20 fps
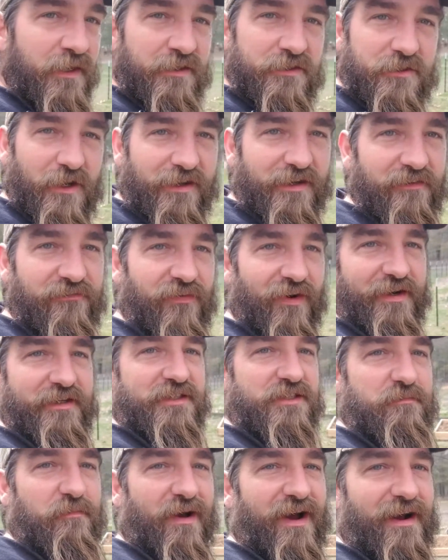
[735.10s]
trying to find
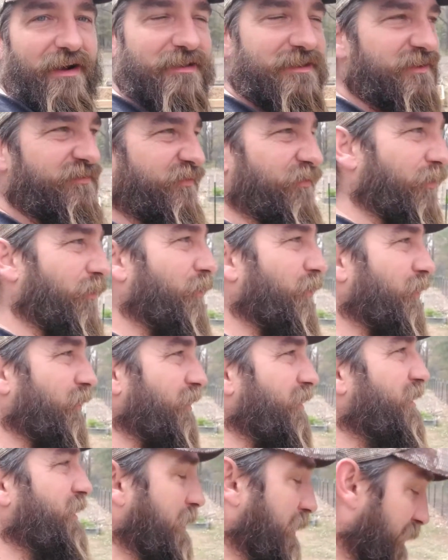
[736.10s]
spots
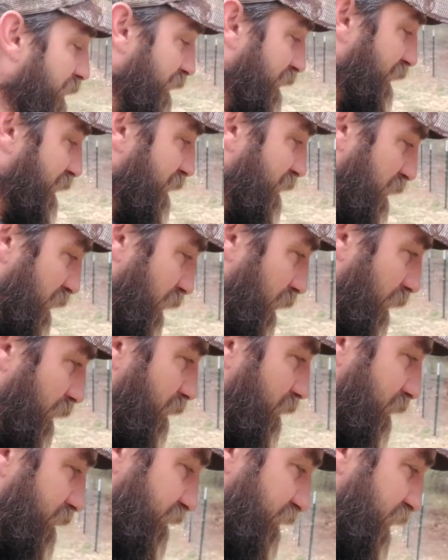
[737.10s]
for
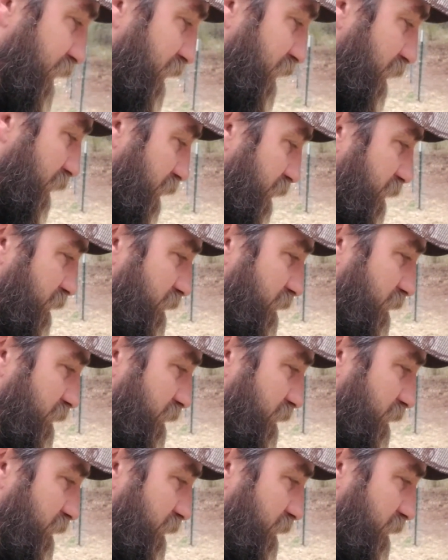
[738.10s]
all of the